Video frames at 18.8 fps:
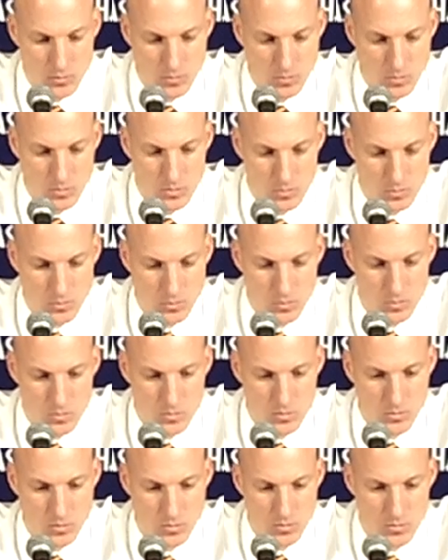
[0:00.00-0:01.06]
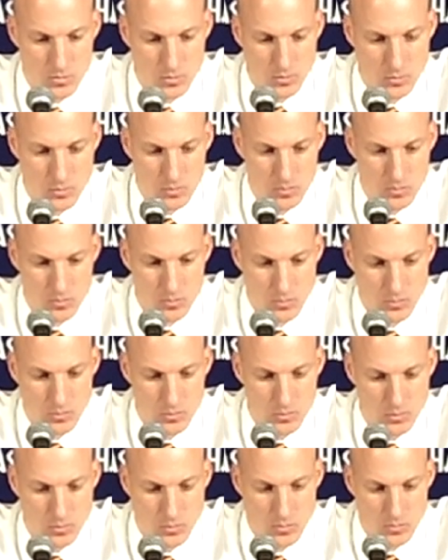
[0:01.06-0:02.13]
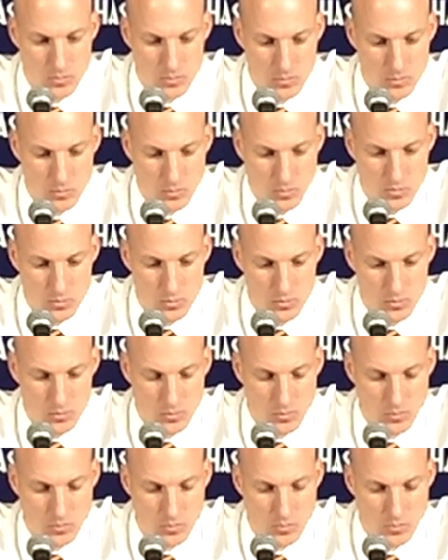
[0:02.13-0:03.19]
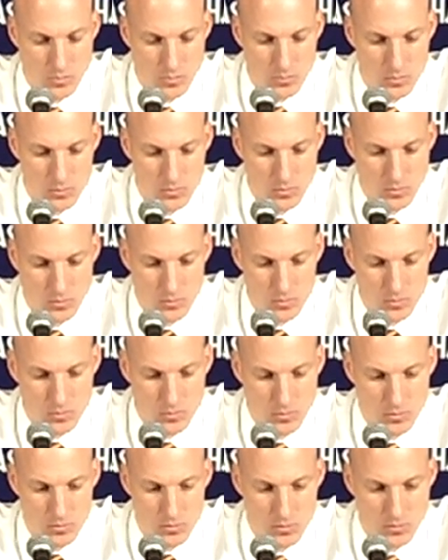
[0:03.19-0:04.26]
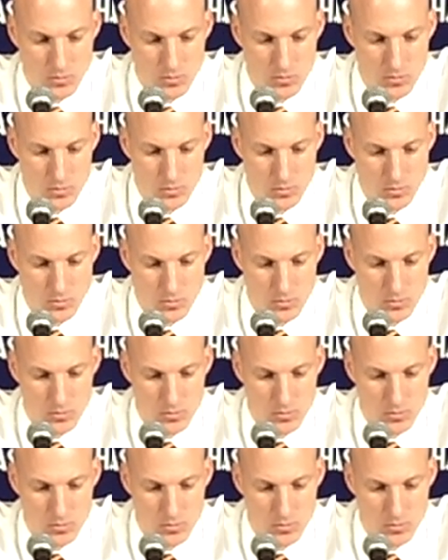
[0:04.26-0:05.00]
This person isn't speaking.